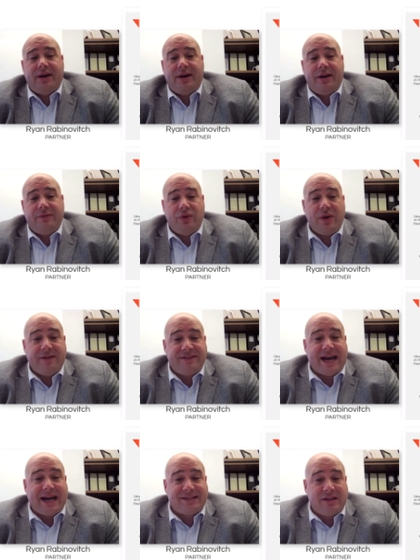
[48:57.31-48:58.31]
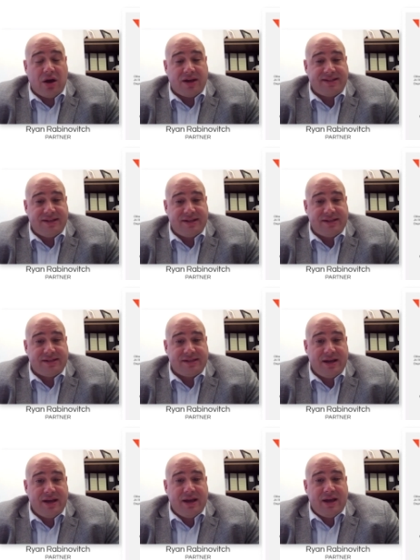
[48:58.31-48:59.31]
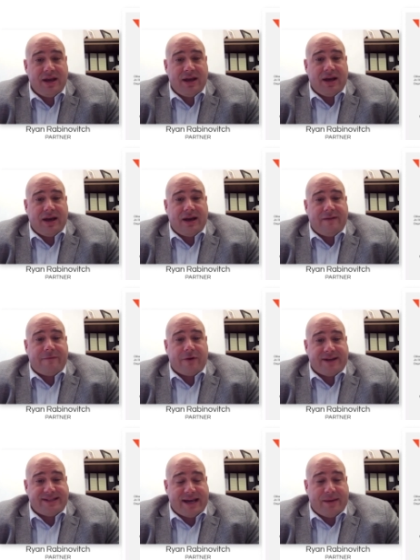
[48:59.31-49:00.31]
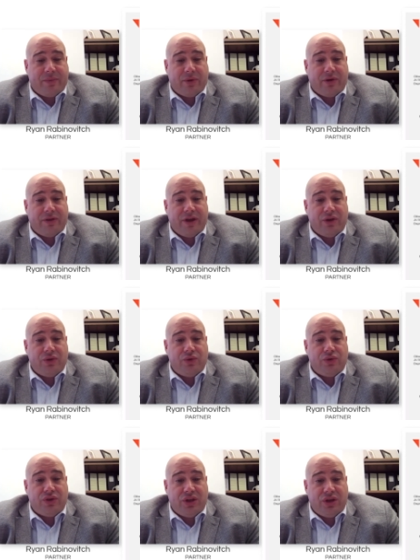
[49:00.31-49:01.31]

if you have tax losses, for example, that you